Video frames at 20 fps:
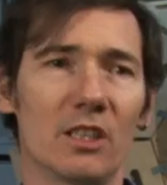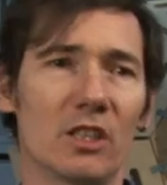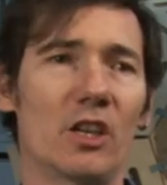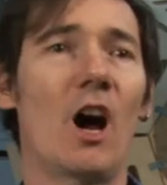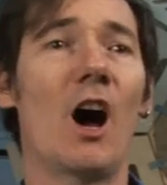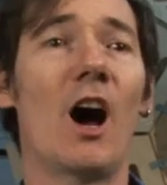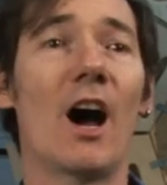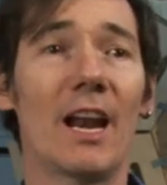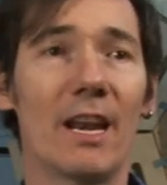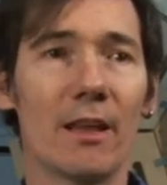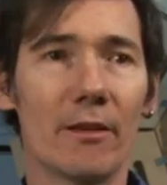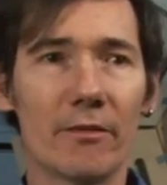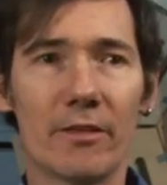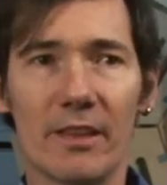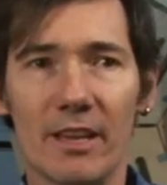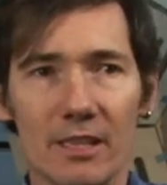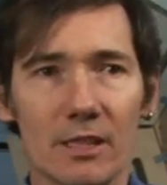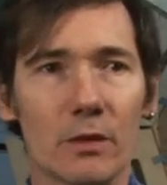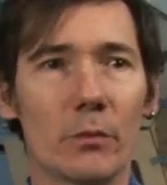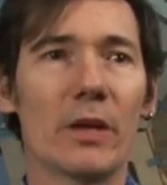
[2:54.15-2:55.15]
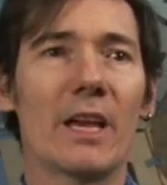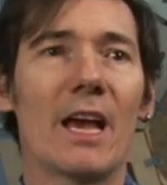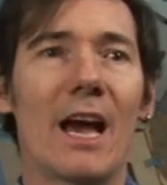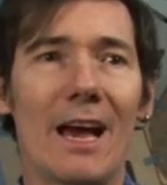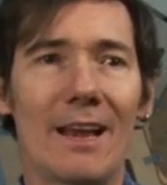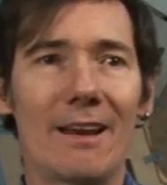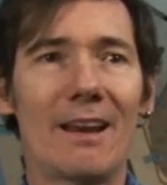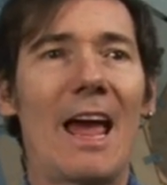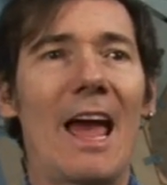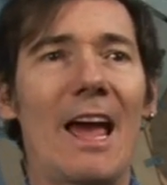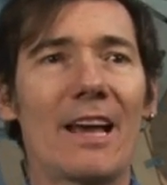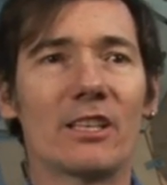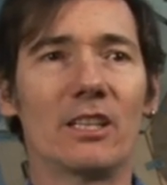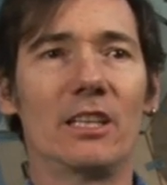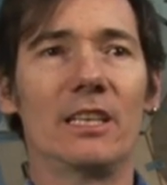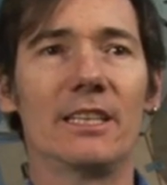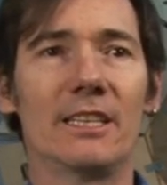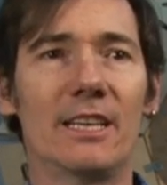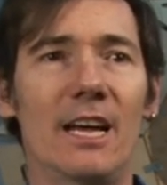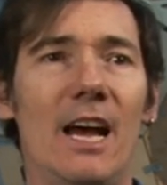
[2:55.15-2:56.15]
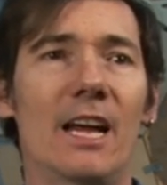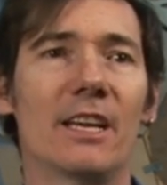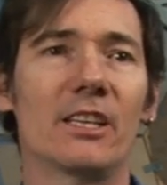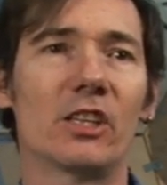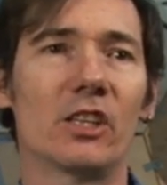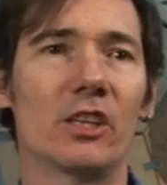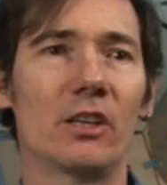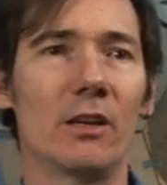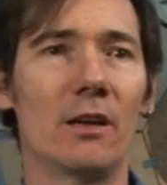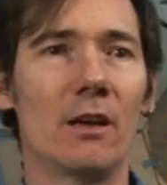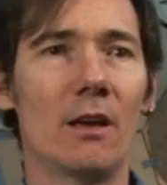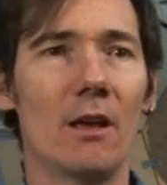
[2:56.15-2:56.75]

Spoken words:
entirely of things that we can't actually touch.